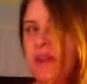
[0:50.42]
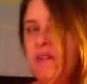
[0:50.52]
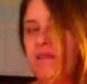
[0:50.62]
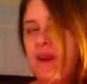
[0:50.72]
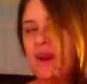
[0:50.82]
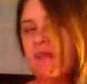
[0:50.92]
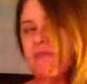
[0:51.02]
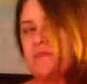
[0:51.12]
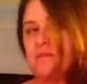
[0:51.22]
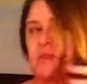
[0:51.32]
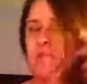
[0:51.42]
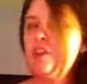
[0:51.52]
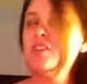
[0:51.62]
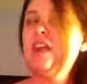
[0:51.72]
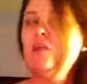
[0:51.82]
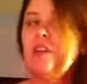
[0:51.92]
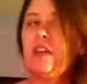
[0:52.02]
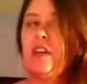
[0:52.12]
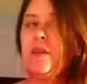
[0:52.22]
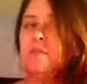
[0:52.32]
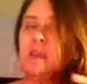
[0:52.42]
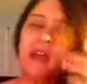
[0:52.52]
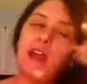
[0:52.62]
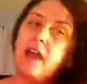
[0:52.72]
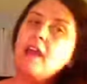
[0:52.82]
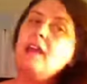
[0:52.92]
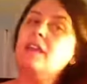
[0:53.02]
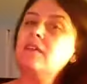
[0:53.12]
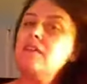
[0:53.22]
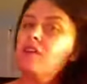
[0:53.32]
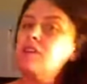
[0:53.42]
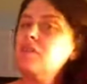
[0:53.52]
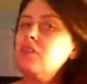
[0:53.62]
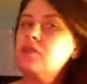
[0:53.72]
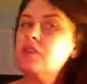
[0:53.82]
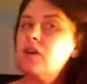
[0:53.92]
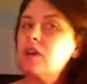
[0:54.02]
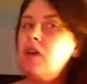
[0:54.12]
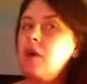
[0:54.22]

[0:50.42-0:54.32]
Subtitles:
of brush it out really good. And those of you who don't know,